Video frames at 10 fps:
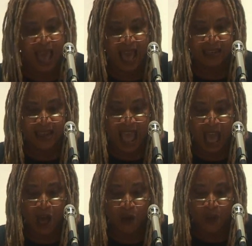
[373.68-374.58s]
And
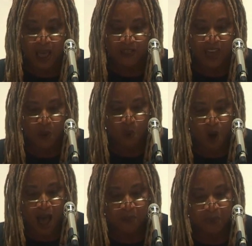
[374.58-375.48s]
now they
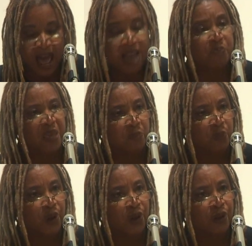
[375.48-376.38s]
want black
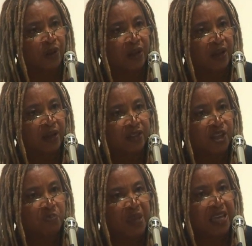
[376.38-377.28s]
people
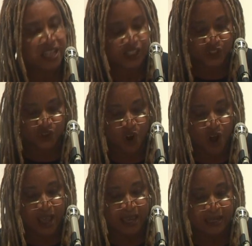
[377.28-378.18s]
to be
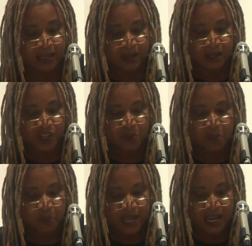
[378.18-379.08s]
destroyed, to
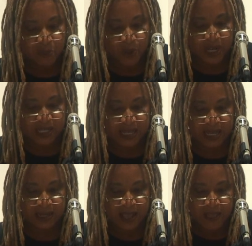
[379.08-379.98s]
be put in
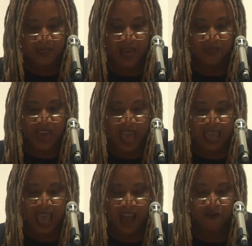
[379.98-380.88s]
prison, that
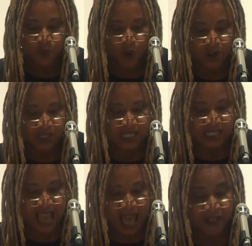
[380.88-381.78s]
they have worked to
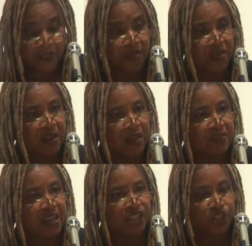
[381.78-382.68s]
death.
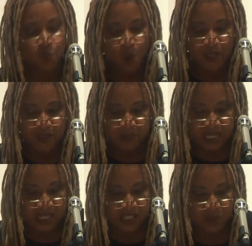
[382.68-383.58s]
They just want them
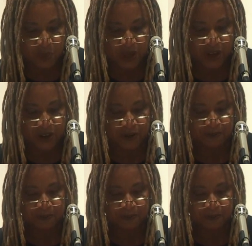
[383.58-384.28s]
to disappear.